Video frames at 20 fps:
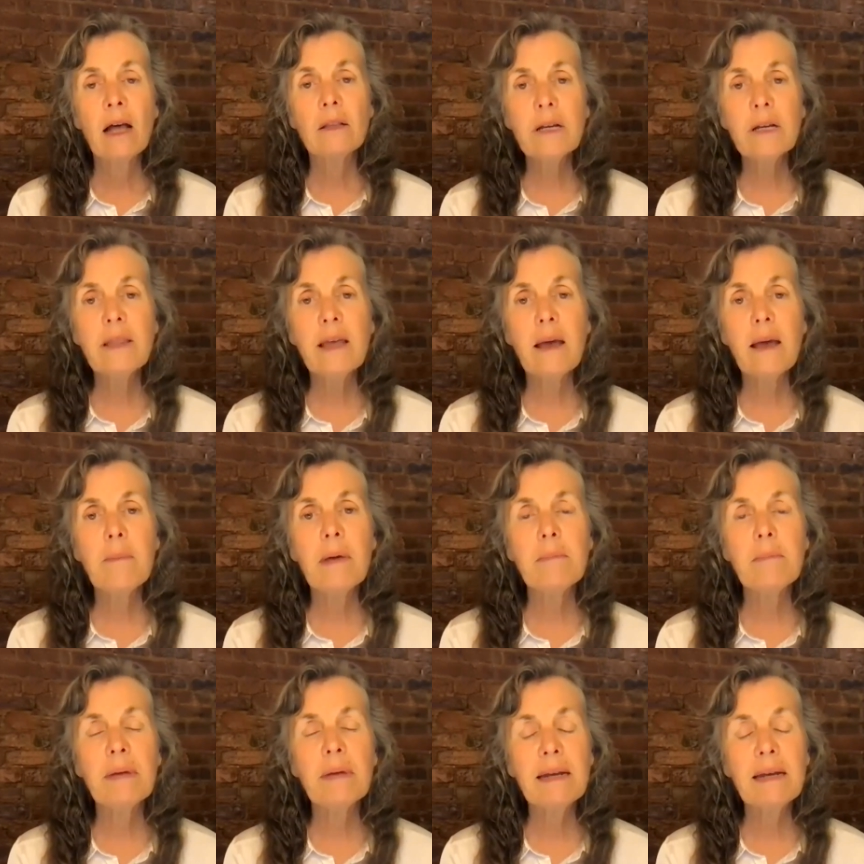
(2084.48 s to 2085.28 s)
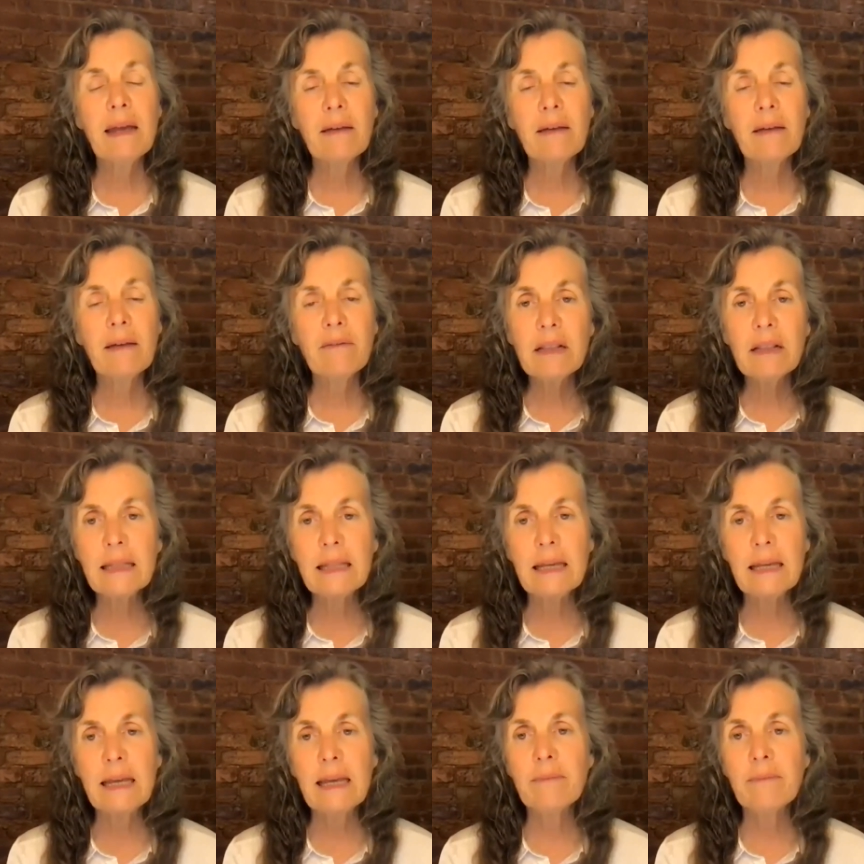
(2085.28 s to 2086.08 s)
Look at them
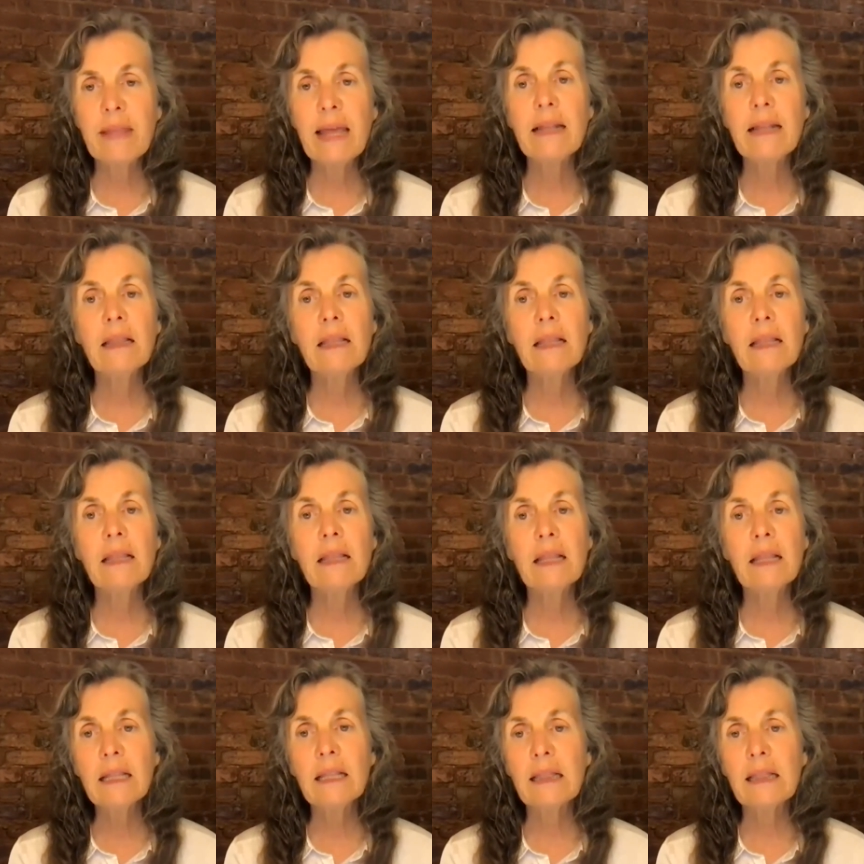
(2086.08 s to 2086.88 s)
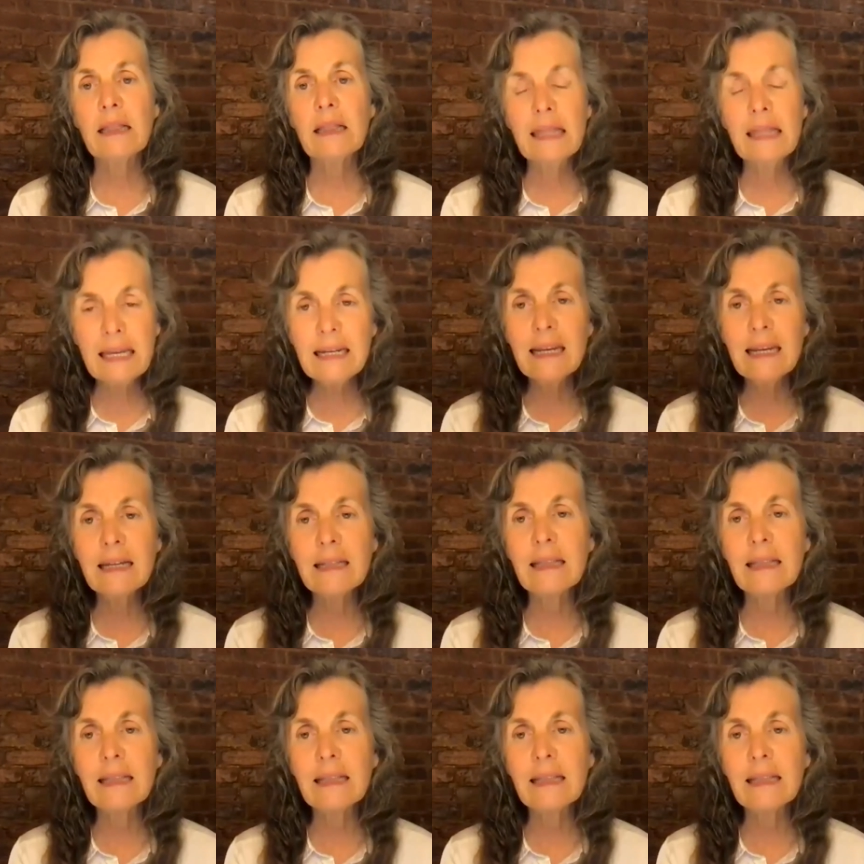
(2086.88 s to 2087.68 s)
benevolently and
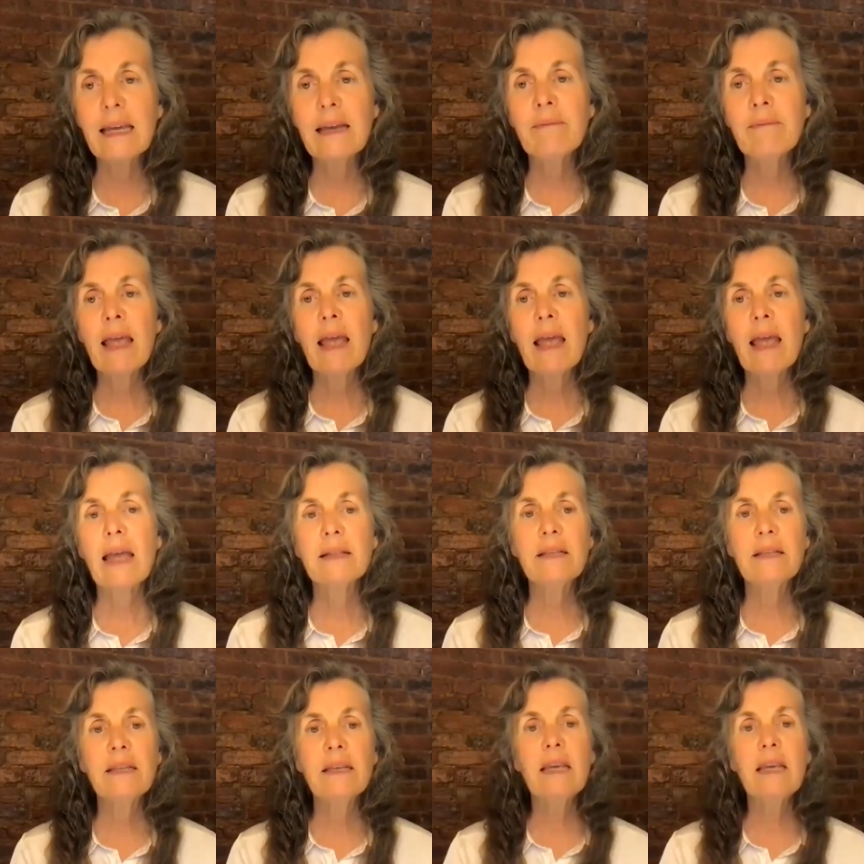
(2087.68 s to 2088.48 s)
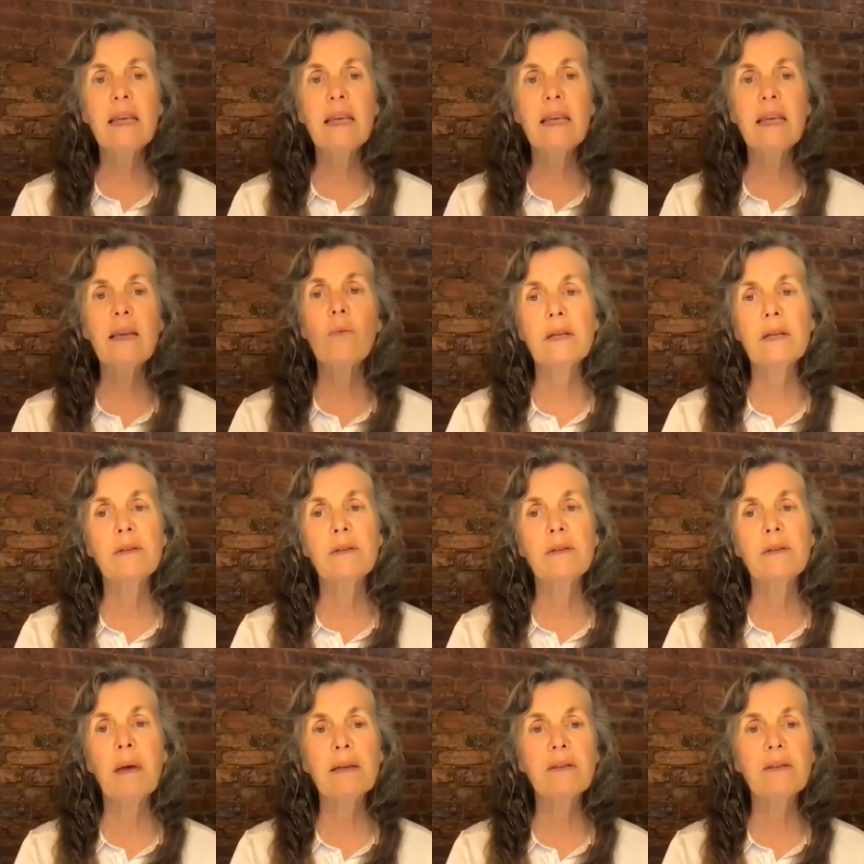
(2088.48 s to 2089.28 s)
leniently and see what
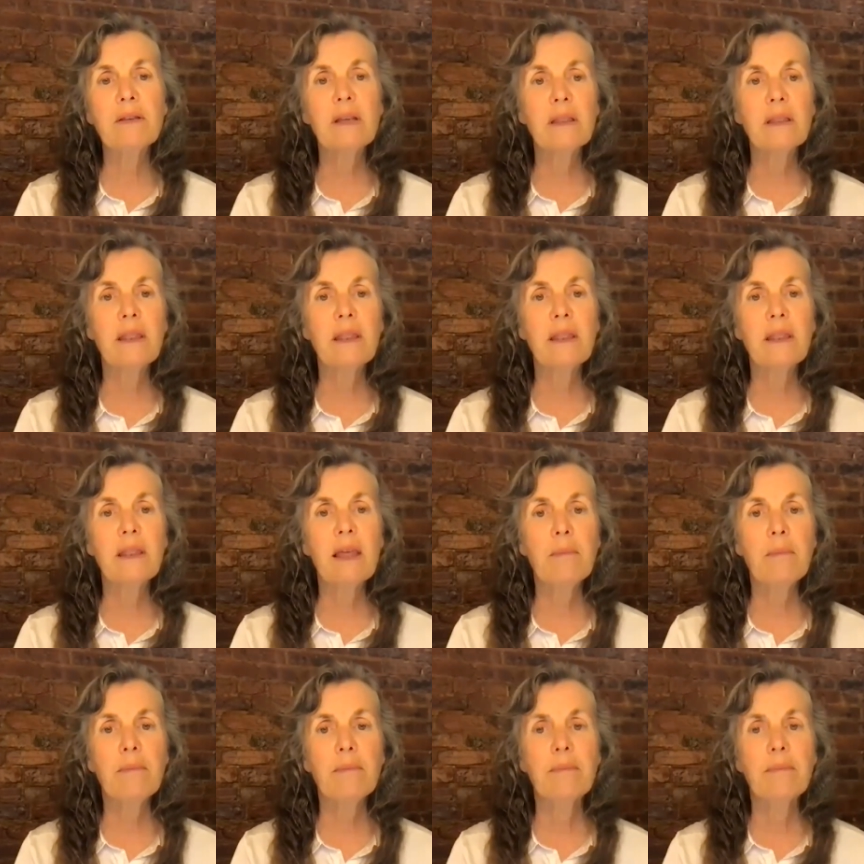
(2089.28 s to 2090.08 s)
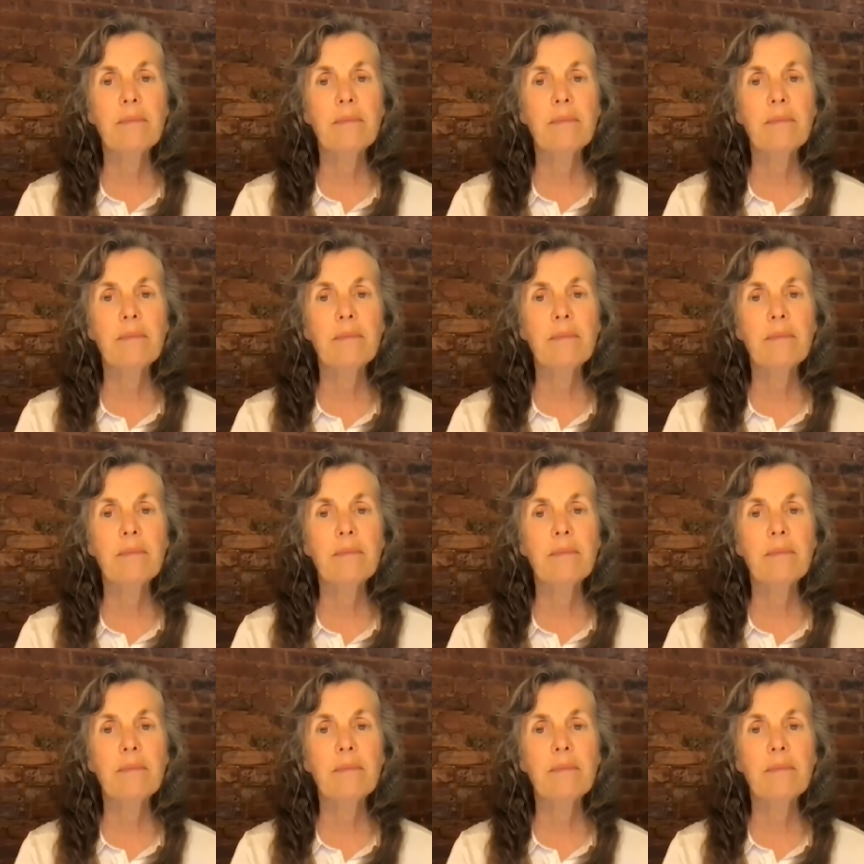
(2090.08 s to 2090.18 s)
is best in them.